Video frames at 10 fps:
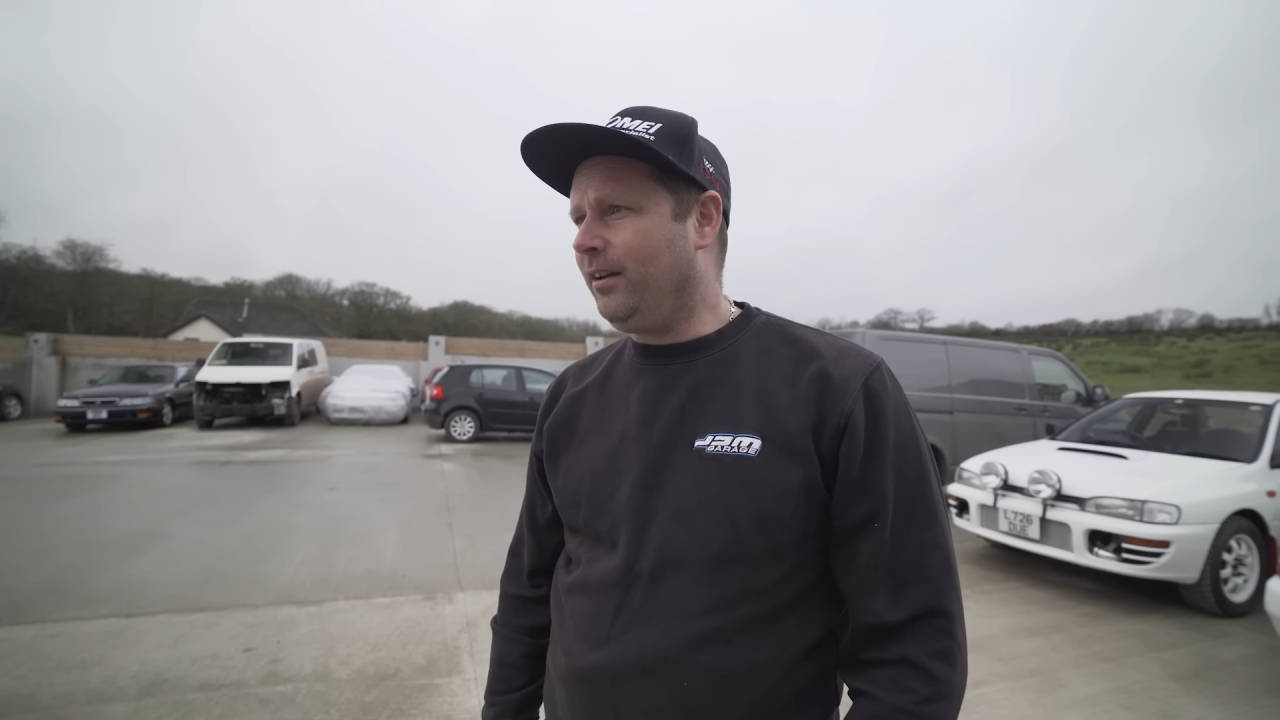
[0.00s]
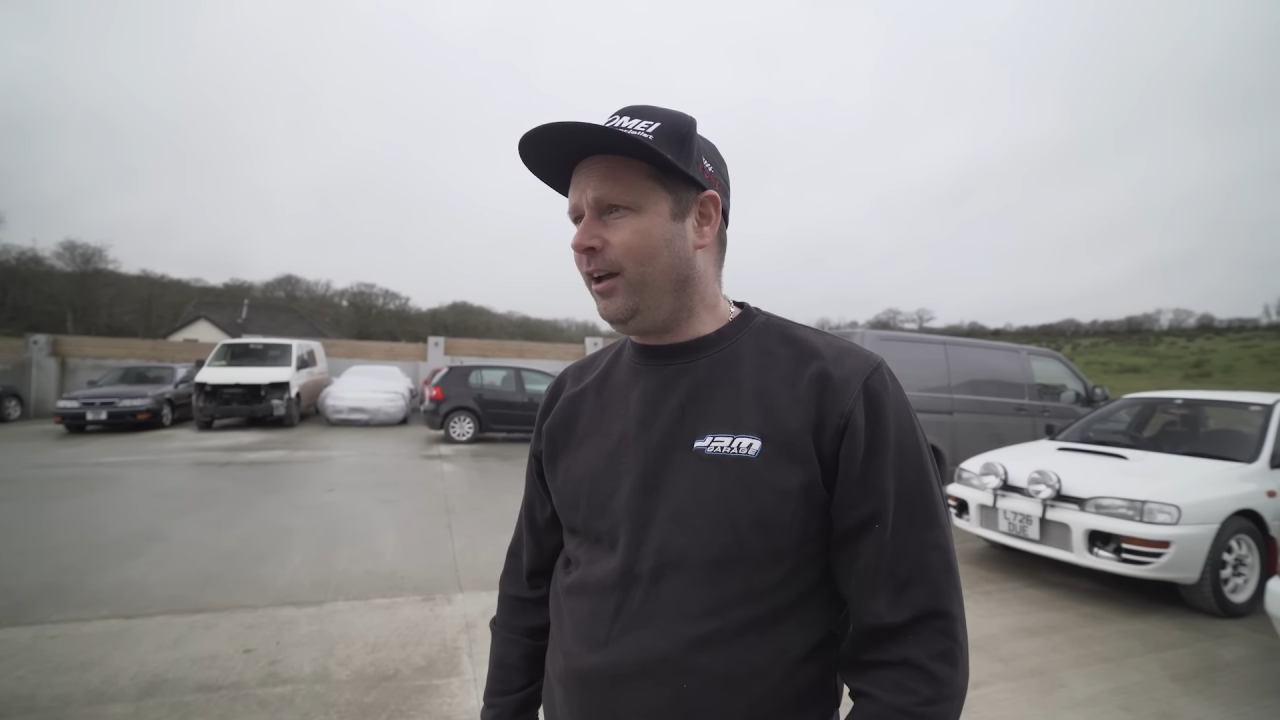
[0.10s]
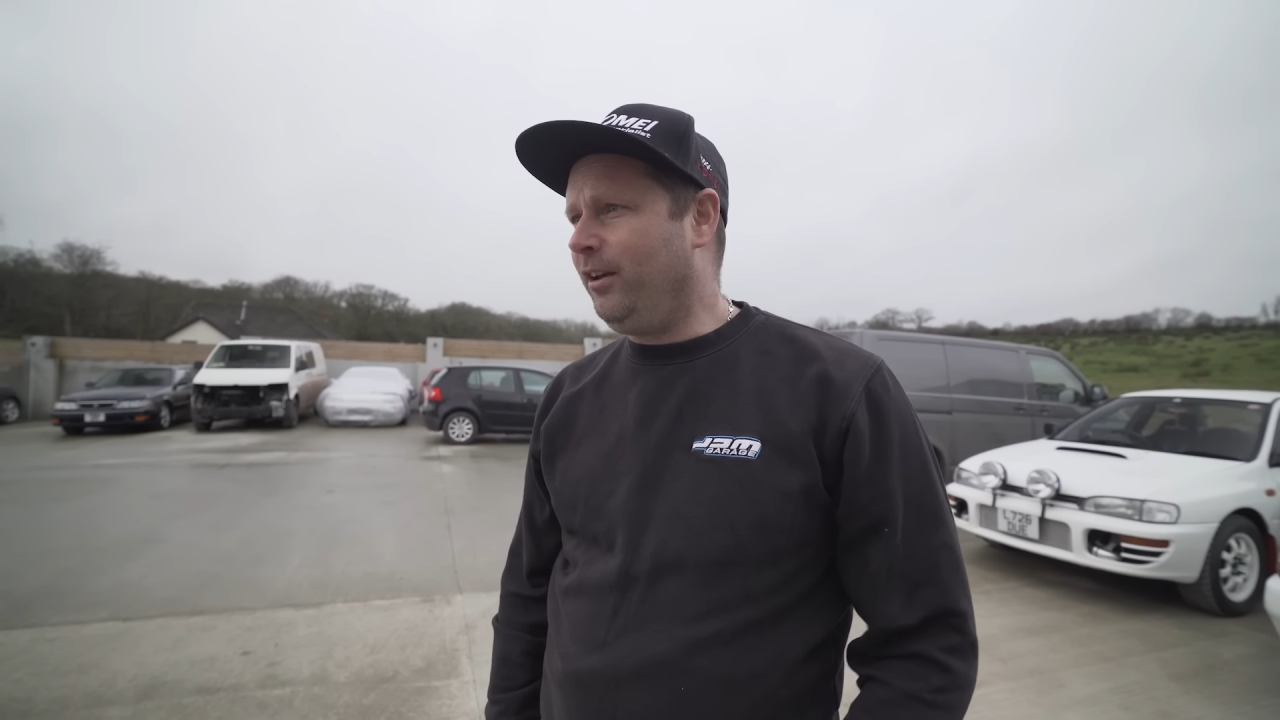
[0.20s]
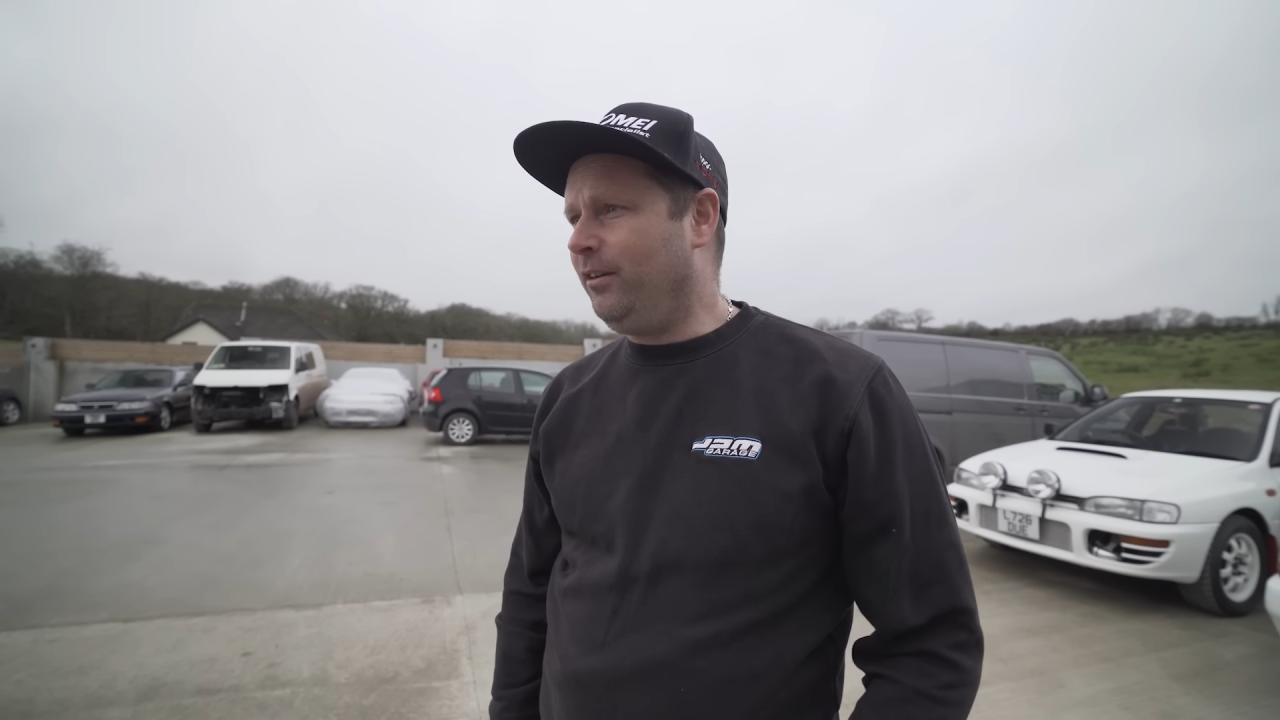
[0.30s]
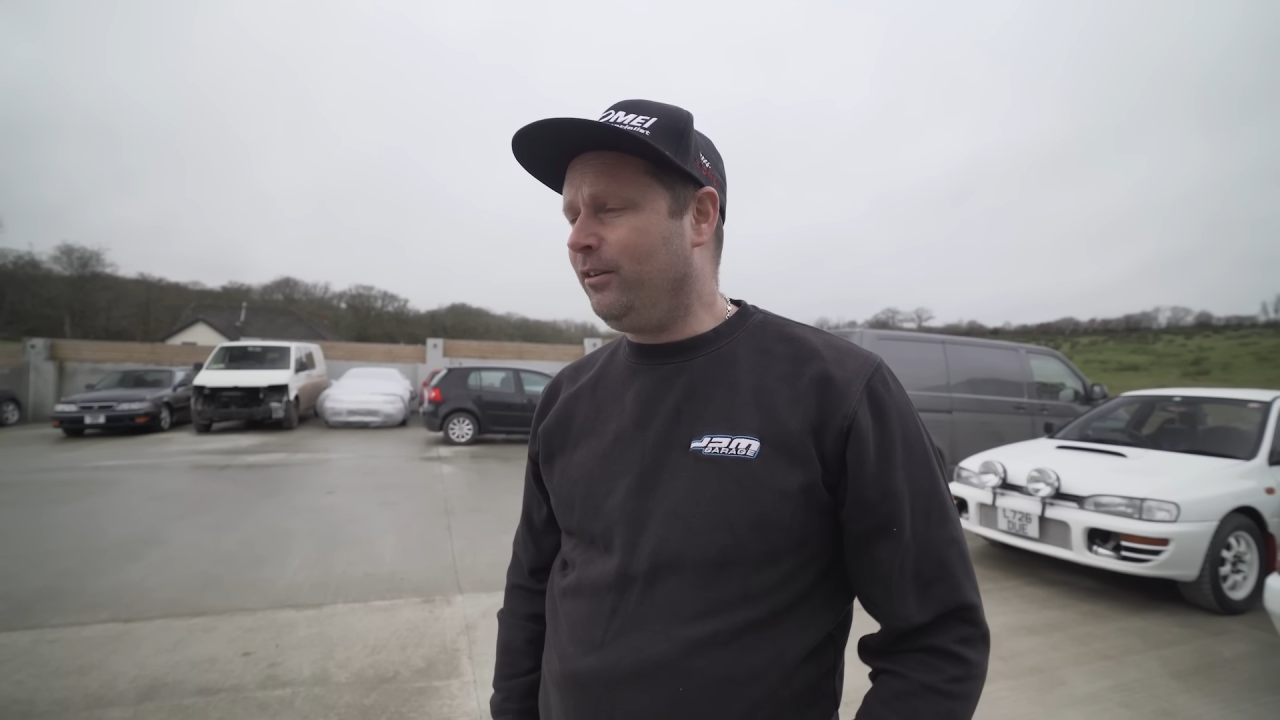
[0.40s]

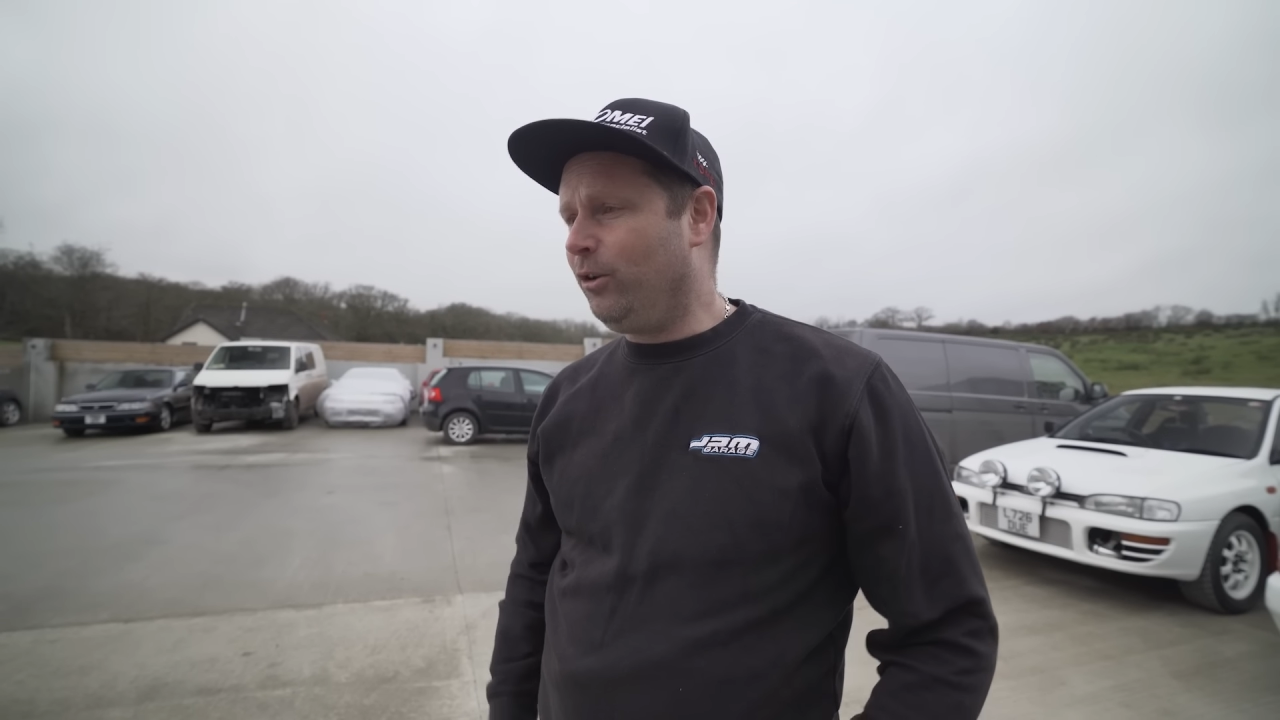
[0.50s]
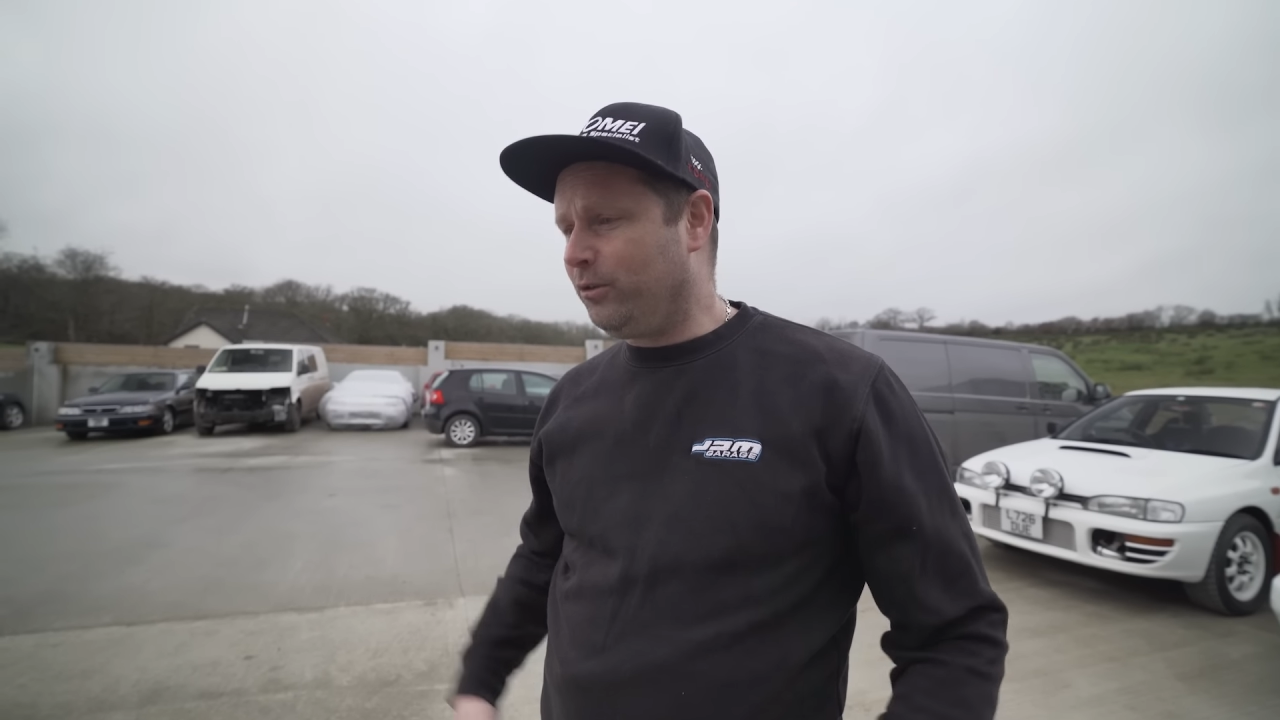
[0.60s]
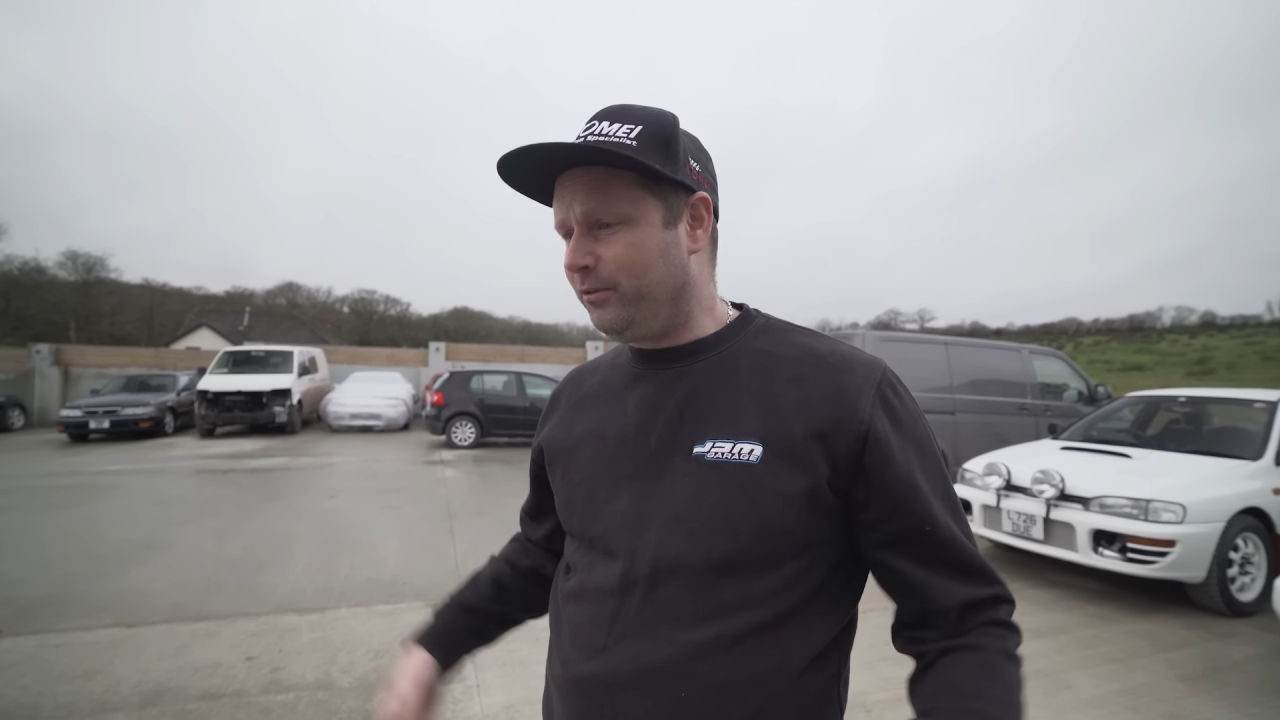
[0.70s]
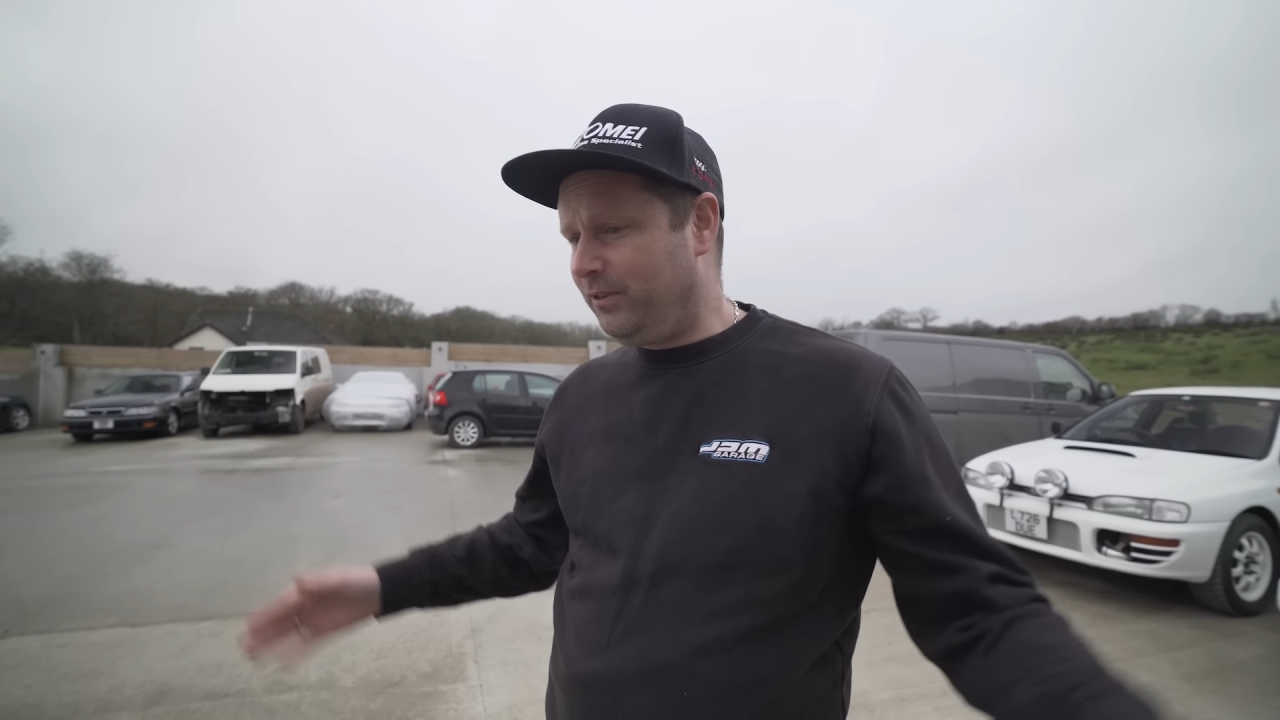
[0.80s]
and lots